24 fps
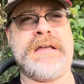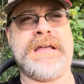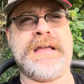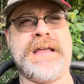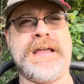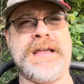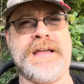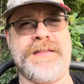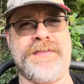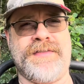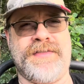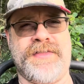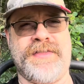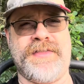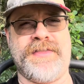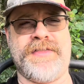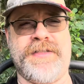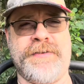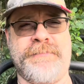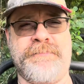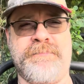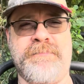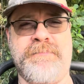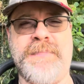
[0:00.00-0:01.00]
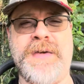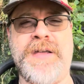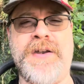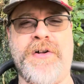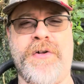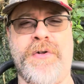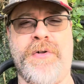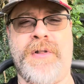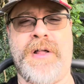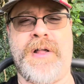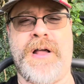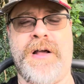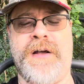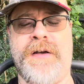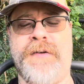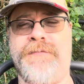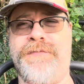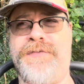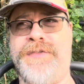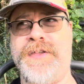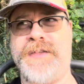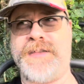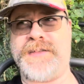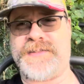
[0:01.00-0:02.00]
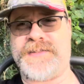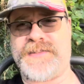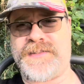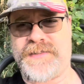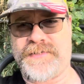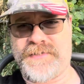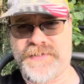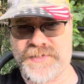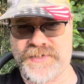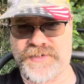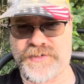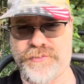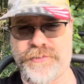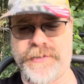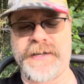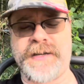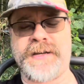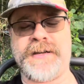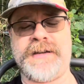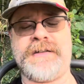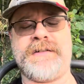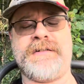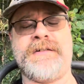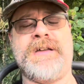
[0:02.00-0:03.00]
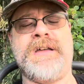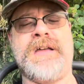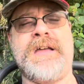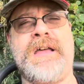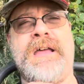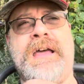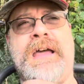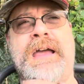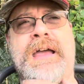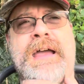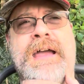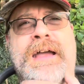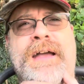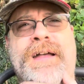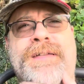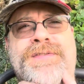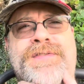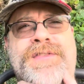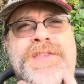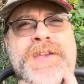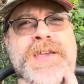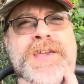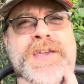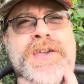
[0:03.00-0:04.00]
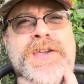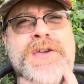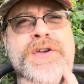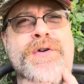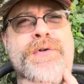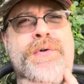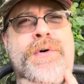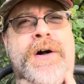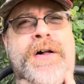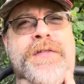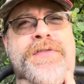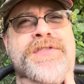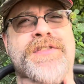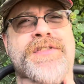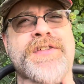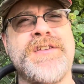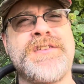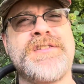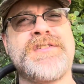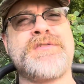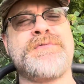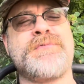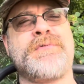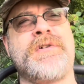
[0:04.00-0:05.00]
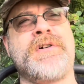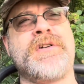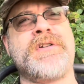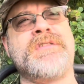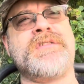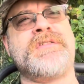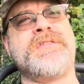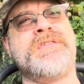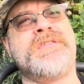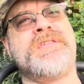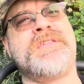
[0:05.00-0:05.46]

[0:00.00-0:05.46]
in the middle of this string. And the Q on this one